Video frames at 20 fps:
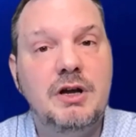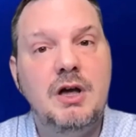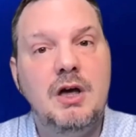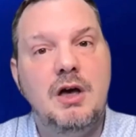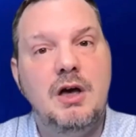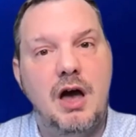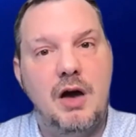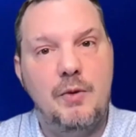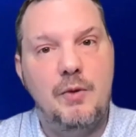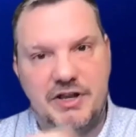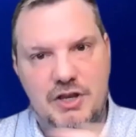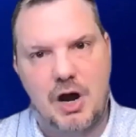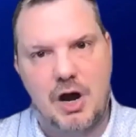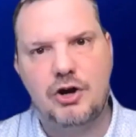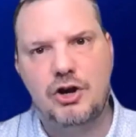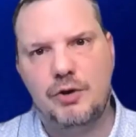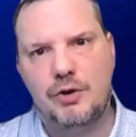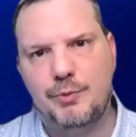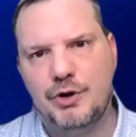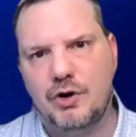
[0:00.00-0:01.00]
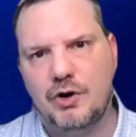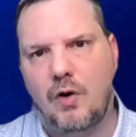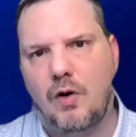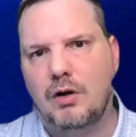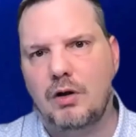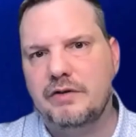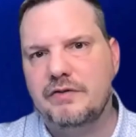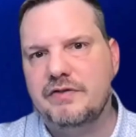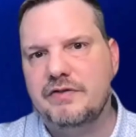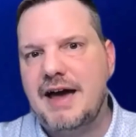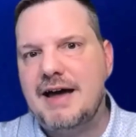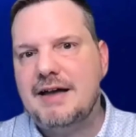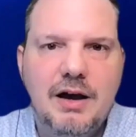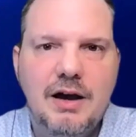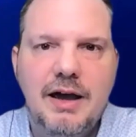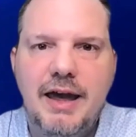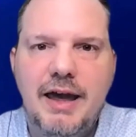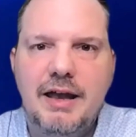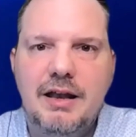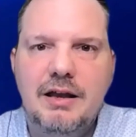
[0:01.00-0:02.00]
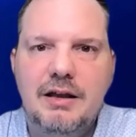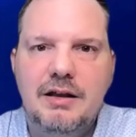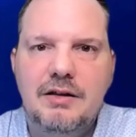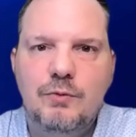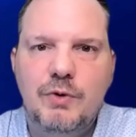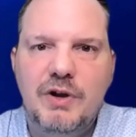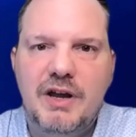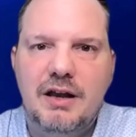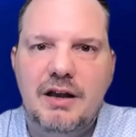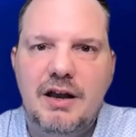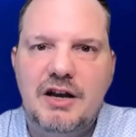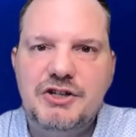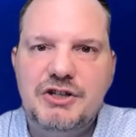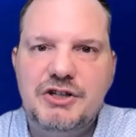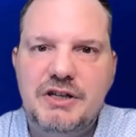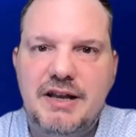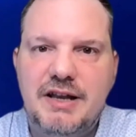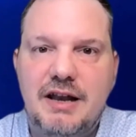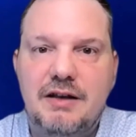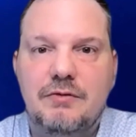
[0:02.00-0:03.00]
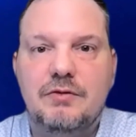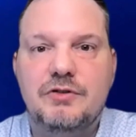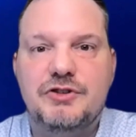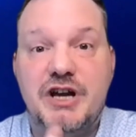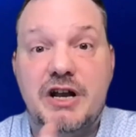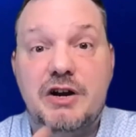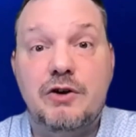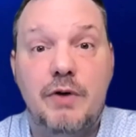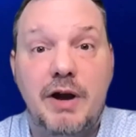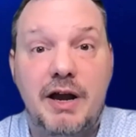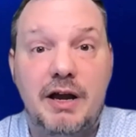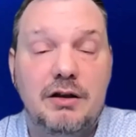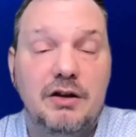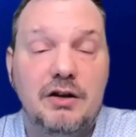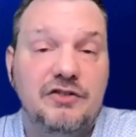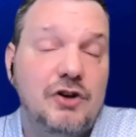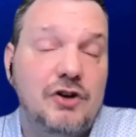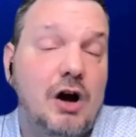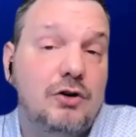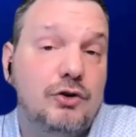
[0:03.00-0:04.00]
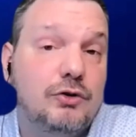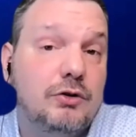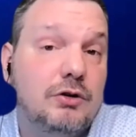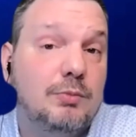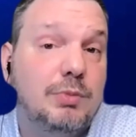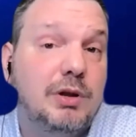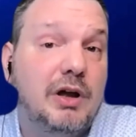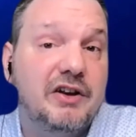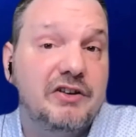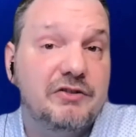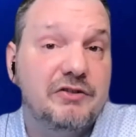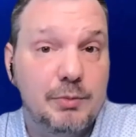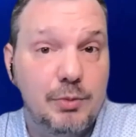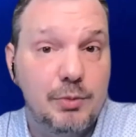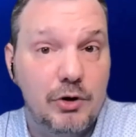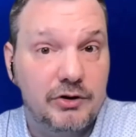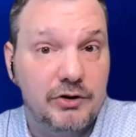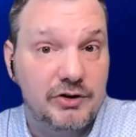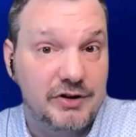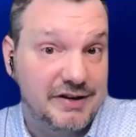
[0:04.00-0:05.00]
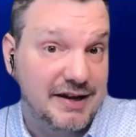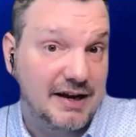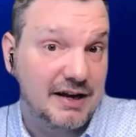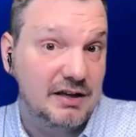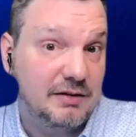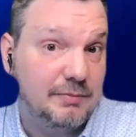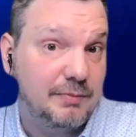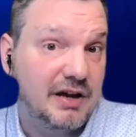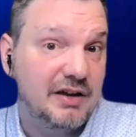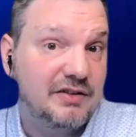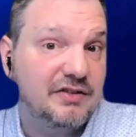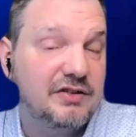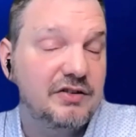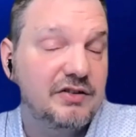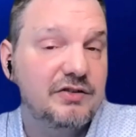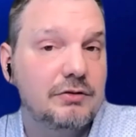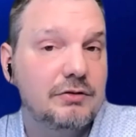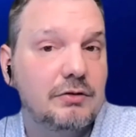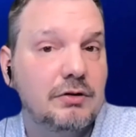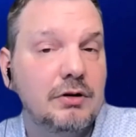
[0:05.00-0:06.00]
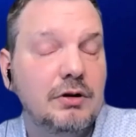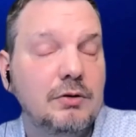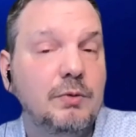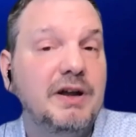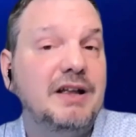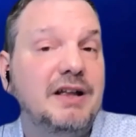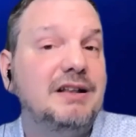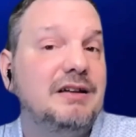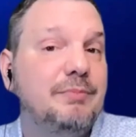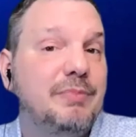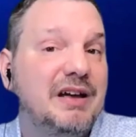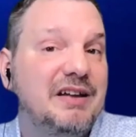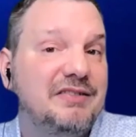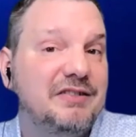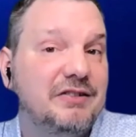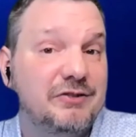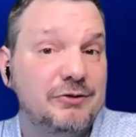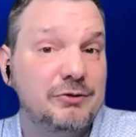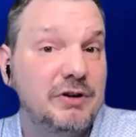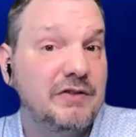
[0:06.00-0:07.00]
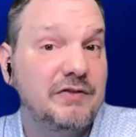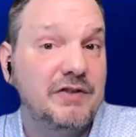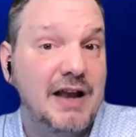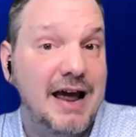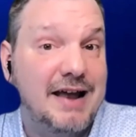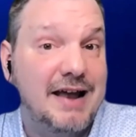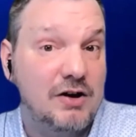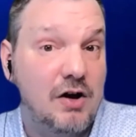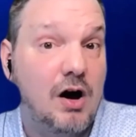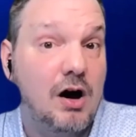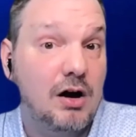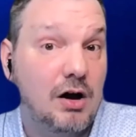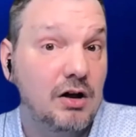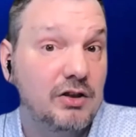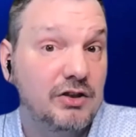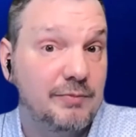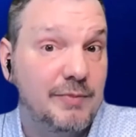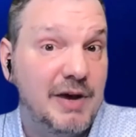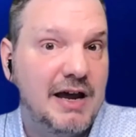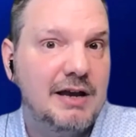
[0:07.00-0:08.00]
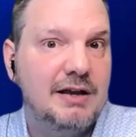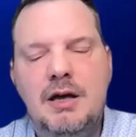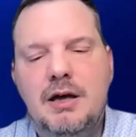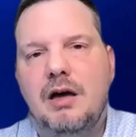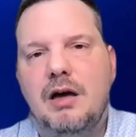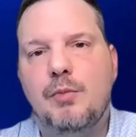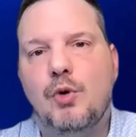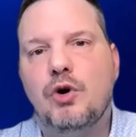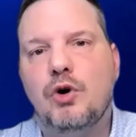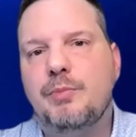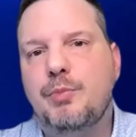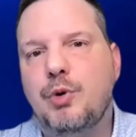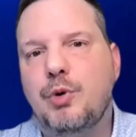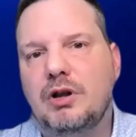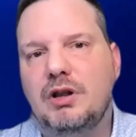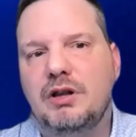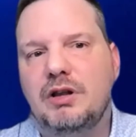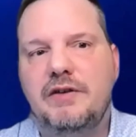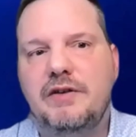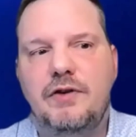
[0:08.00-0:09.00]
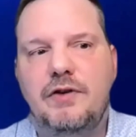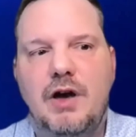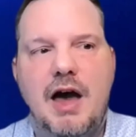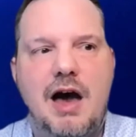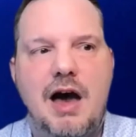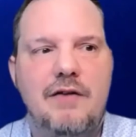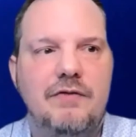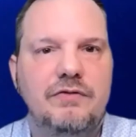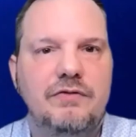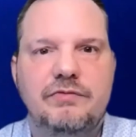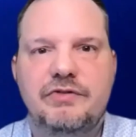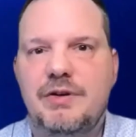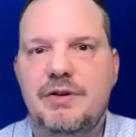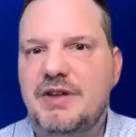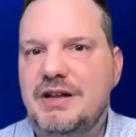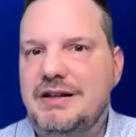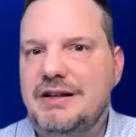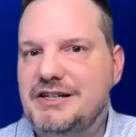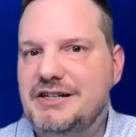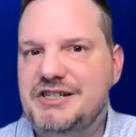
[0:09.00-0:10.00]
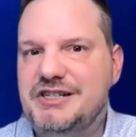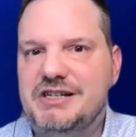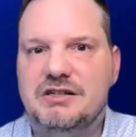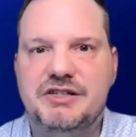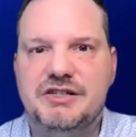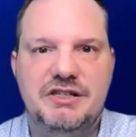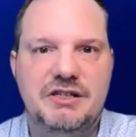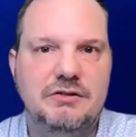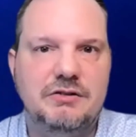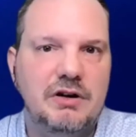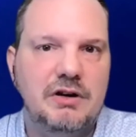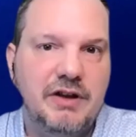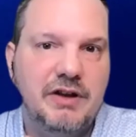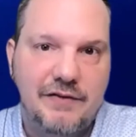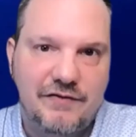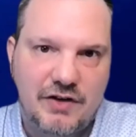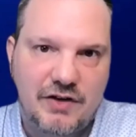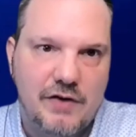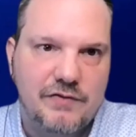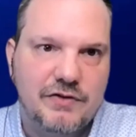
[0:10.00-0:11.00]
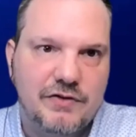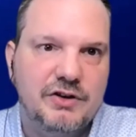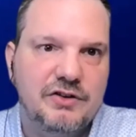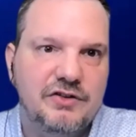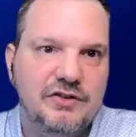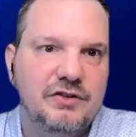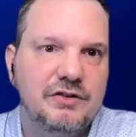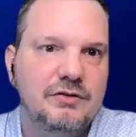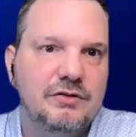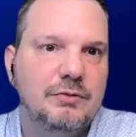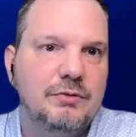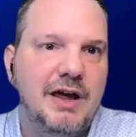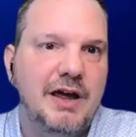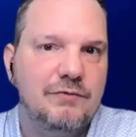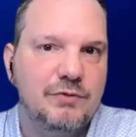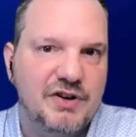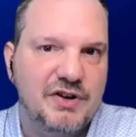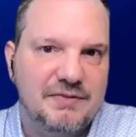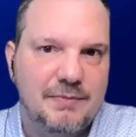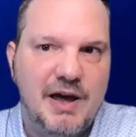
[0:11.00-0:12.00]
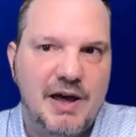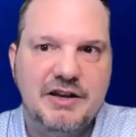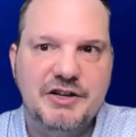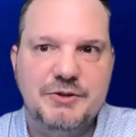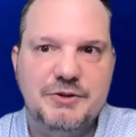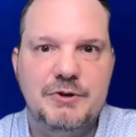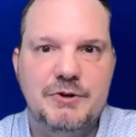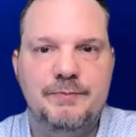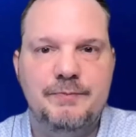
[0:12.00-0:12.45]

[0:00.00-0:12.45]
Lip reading: And we document all of that, and then we can actually then generate a SOC 2 compliance report on a daily basis or weekly basis or even ad hoc on demand. More importantly, if you have something like GRC, where you have governance, we have risk management,